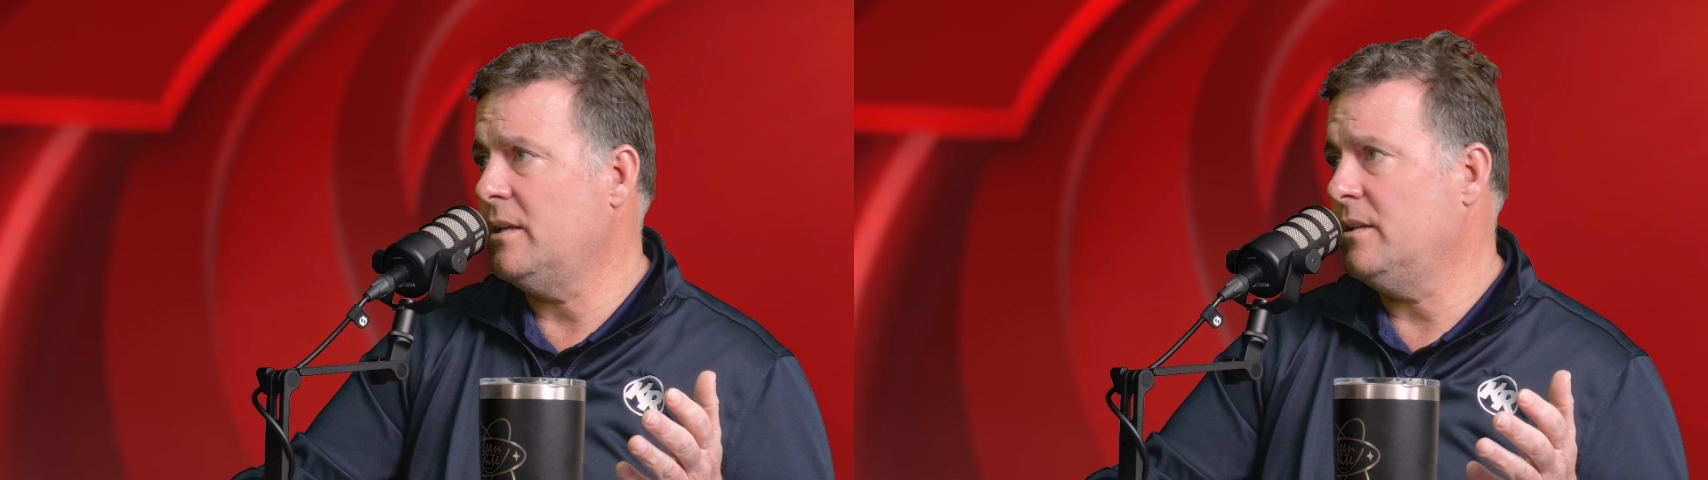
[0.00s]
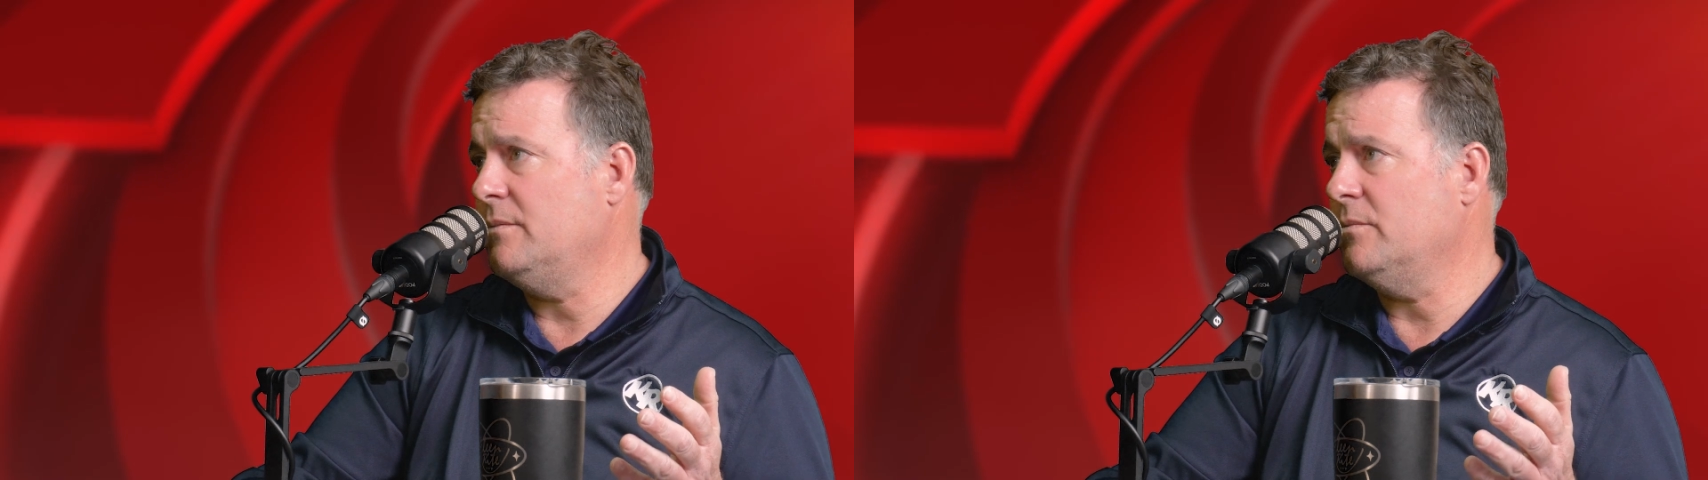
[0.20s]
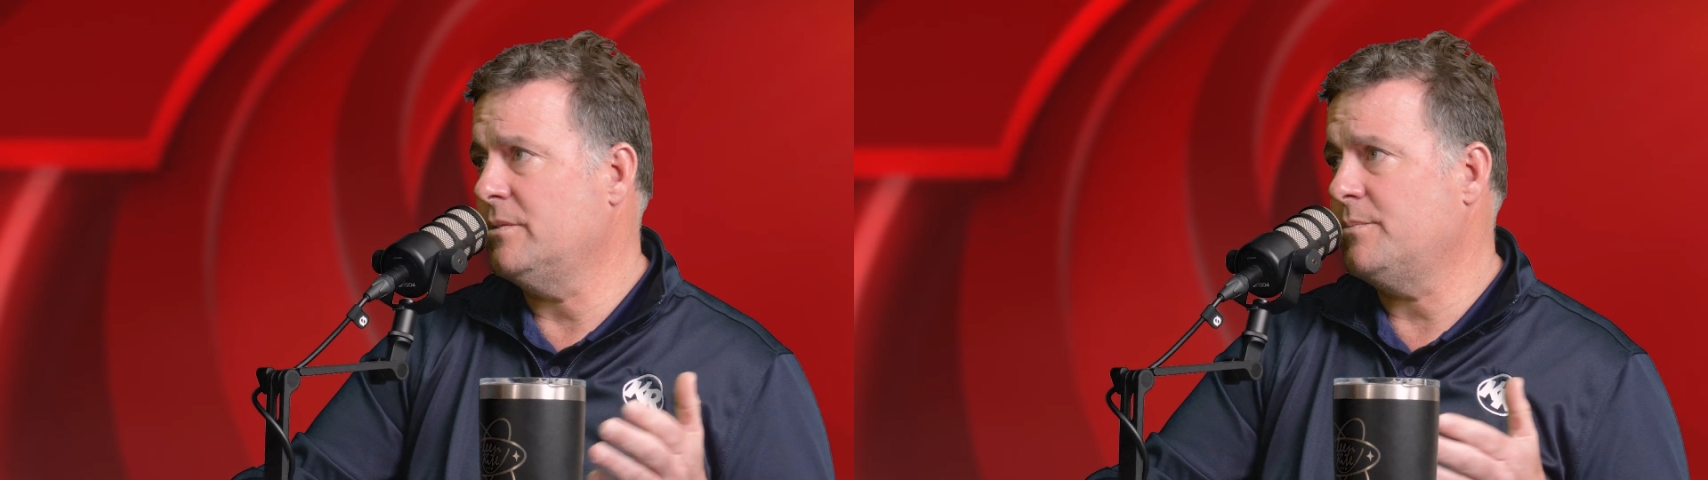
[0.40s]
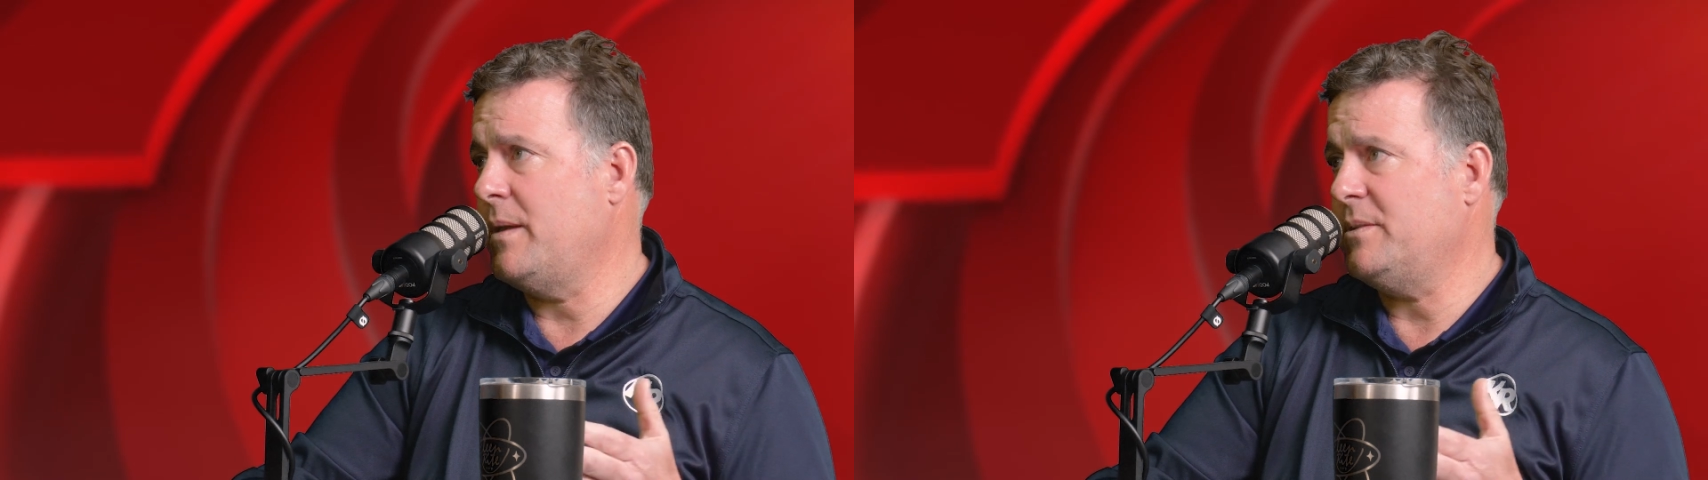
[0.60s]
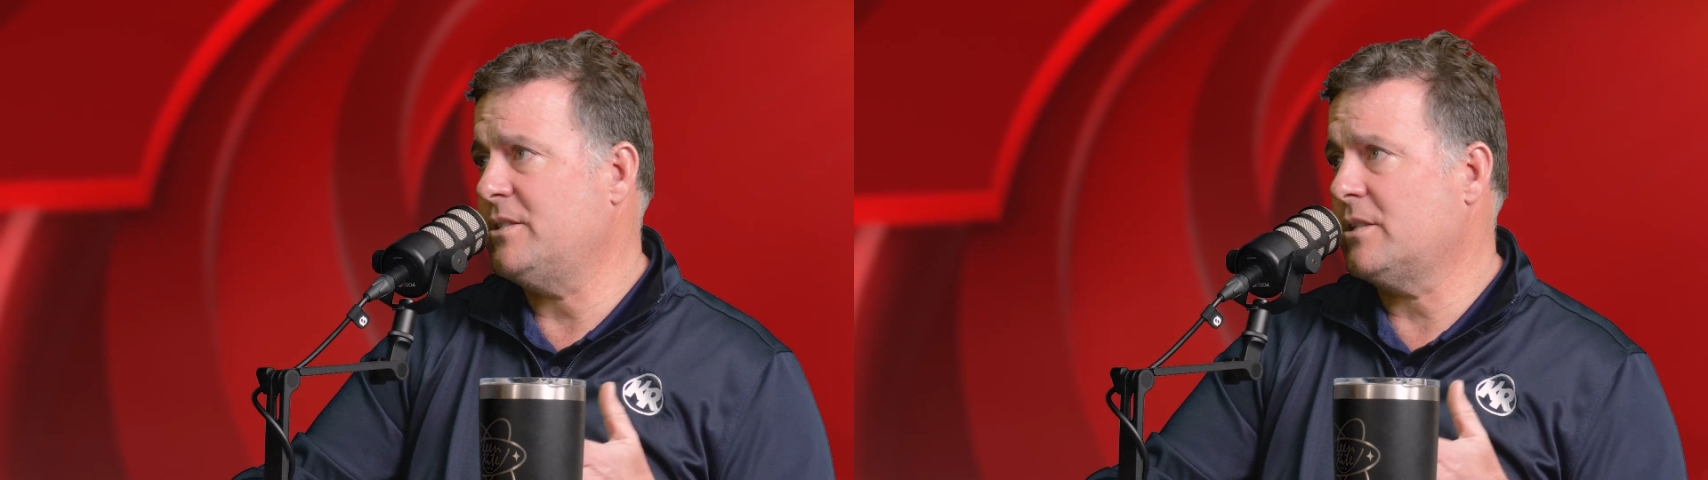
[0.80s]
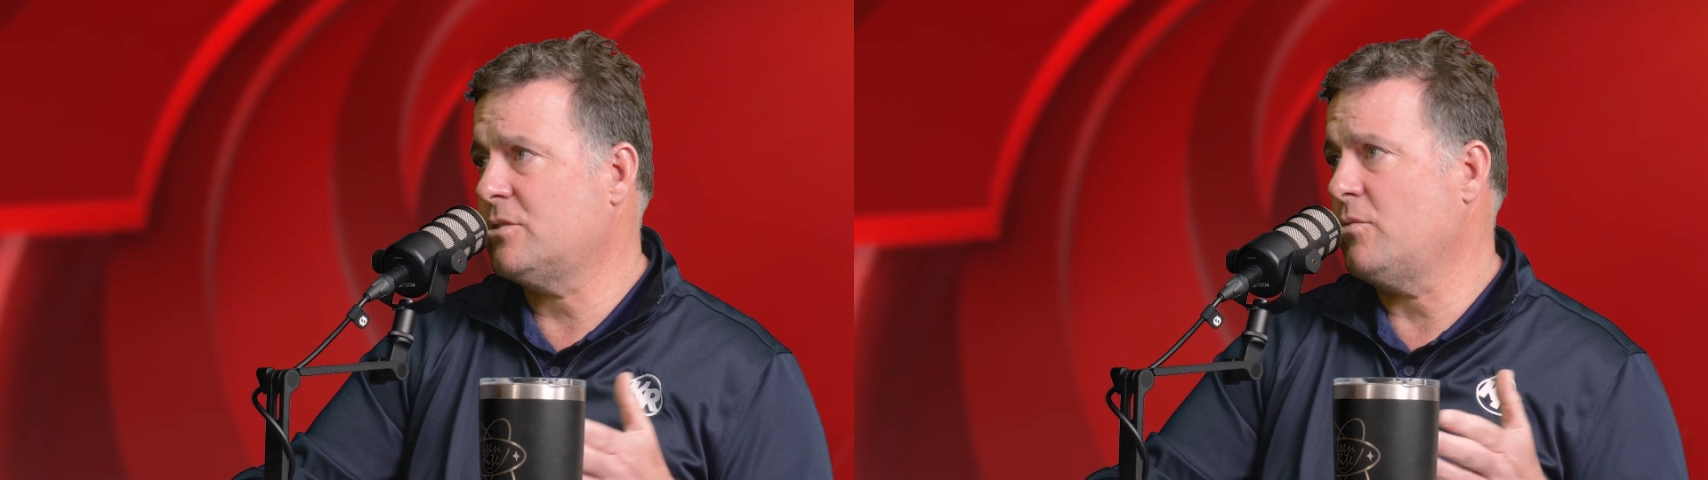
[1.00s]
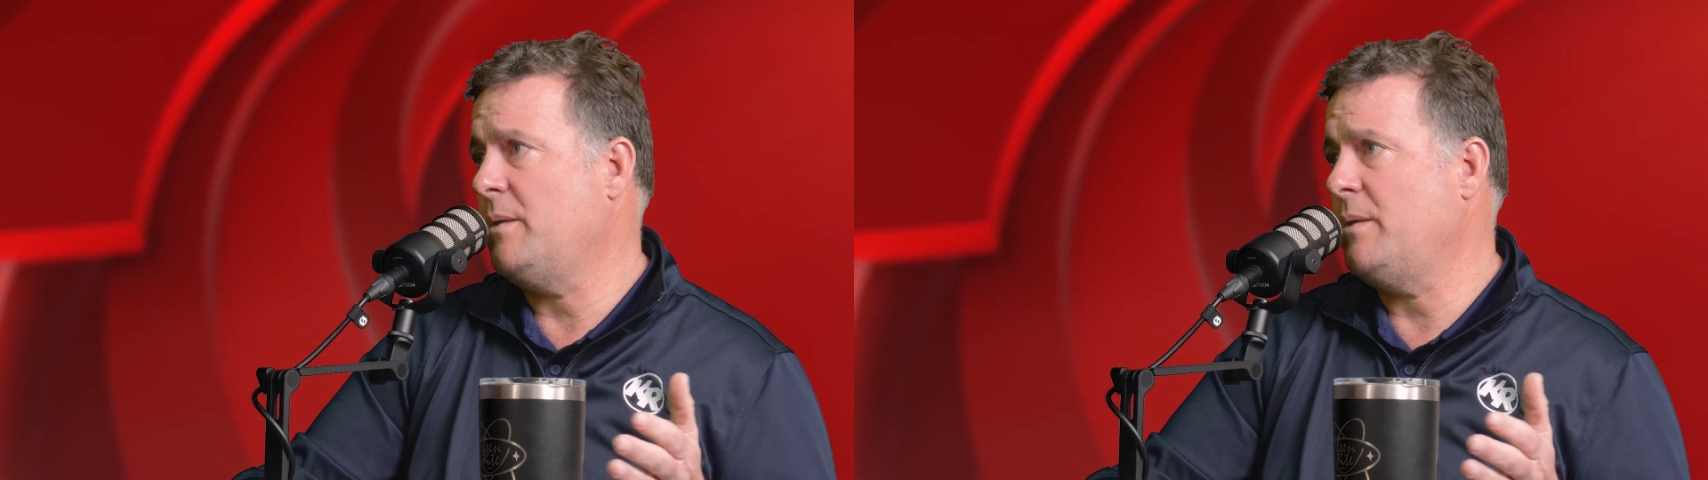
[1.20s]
and it was maybe 6